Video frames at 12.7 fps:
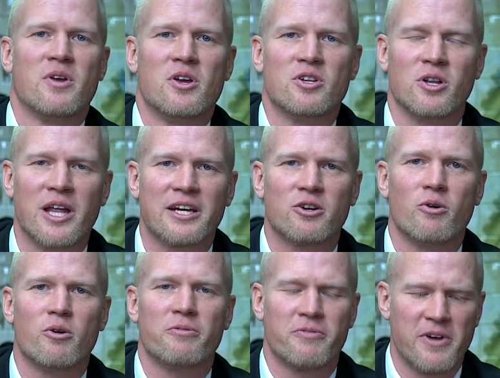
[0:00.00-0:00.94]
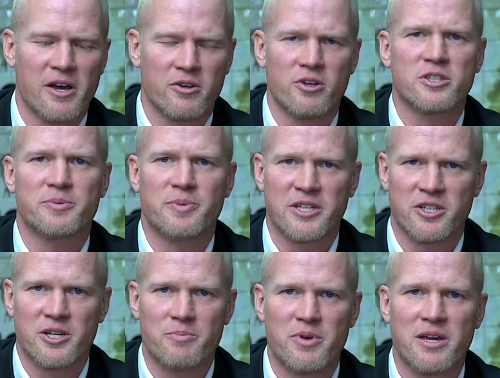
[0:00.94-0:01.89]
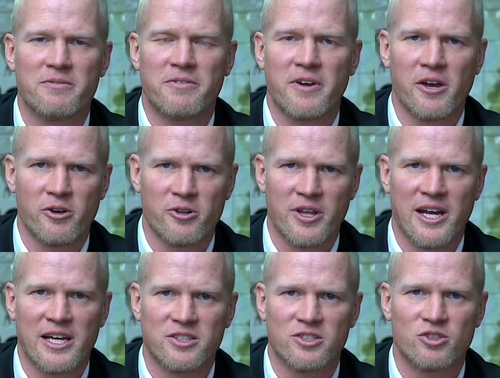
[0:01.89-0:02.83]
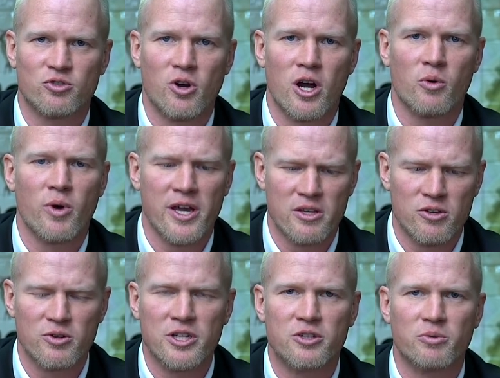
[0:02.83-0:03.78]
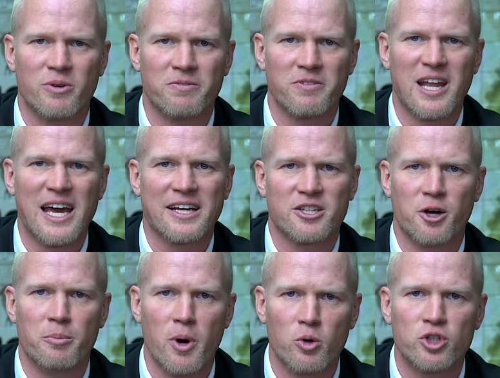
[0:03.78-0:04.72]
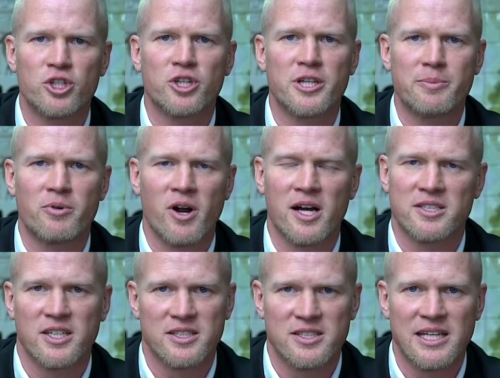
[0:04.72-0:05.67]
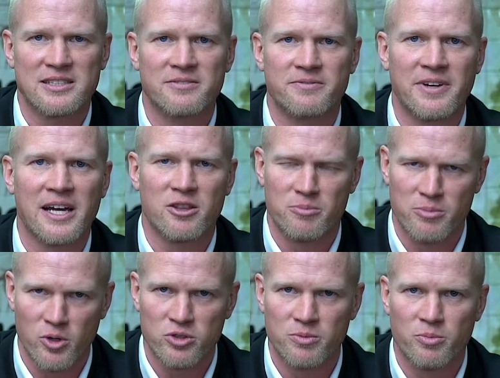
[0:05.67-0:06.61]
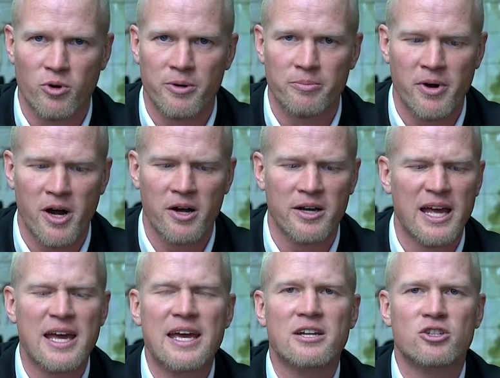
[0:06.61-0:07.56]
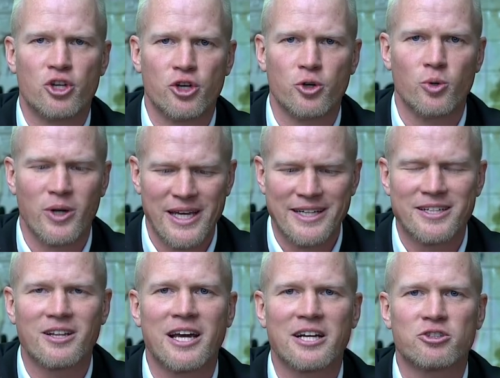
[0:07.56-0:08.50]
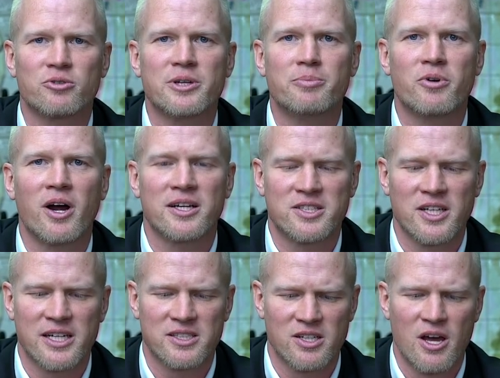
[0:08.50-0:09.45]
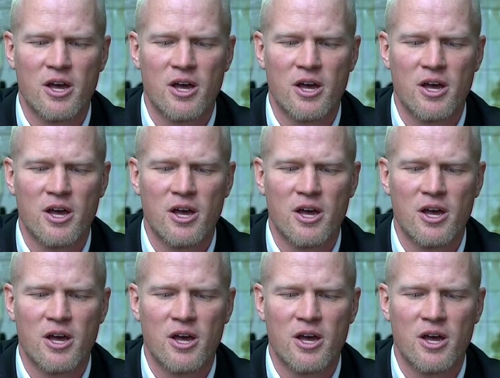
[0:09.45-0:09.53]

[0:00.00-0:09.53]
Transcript: to let go of failure, especially a big failure that has strong weight, you need to reflect, emotionally process. That's in fact the most important part. 2, intellectually process.